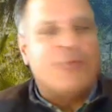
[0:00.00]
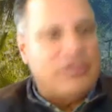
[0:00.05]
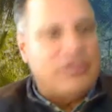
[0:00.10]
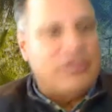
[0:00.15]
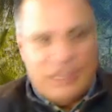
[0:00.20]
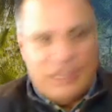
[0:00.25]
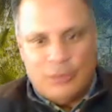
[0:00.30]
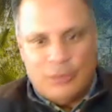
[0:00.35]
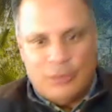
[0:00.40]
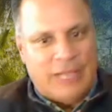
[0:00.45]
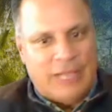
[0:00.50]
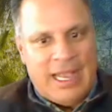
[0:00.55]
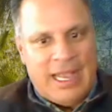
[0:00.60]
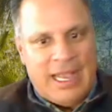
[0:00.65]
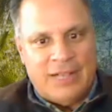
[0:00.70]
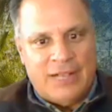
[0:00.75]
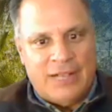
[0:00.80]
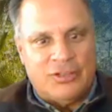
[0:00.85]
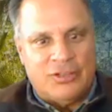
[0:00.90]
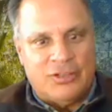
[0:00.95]
single day
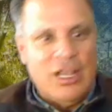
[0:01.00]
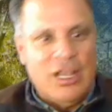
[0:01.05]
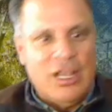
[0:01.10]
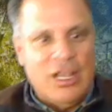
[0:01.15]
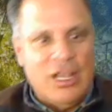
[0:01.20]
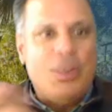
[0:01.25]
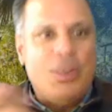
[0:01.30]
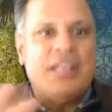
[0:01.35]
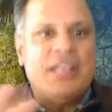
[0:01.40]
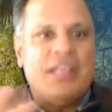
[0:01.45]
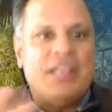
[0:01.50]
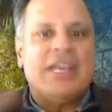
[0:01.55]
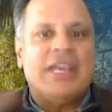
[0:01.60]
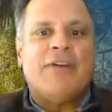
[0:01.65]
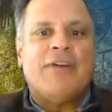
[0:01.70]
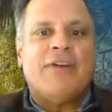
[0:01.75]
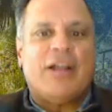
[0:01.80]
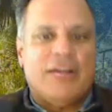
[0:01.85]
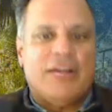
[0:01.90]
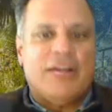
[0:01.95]
is we can give
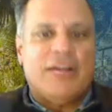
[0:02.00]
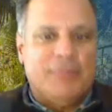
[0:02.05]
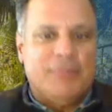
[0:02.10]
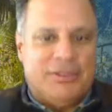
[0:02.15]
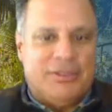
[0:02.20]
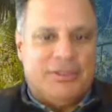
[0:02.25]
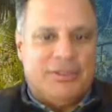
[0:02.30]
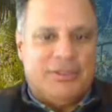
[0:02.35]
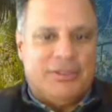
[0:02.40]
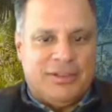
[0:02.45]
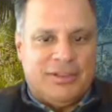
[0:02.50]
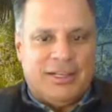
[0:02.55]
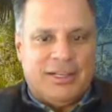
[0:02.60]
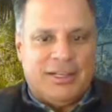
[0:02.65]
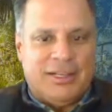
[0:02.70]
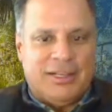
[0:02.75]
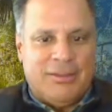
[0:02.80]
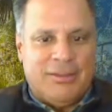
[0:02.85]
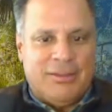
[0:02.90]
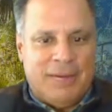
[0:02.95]
our government to
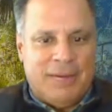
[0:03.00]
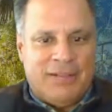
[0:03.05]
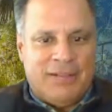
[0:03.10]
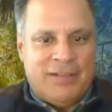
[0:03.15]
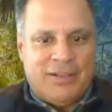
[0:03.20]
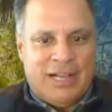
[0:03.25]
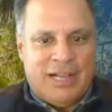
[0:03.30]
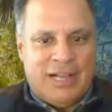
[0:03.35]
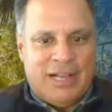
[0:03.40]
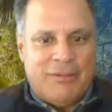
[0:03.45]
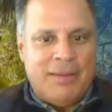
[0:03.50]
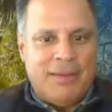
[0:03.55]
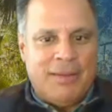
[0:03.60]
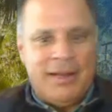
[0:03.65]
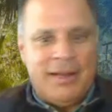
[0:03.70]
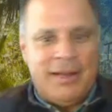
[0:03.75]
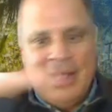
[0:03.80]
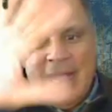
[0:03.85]
the money to the government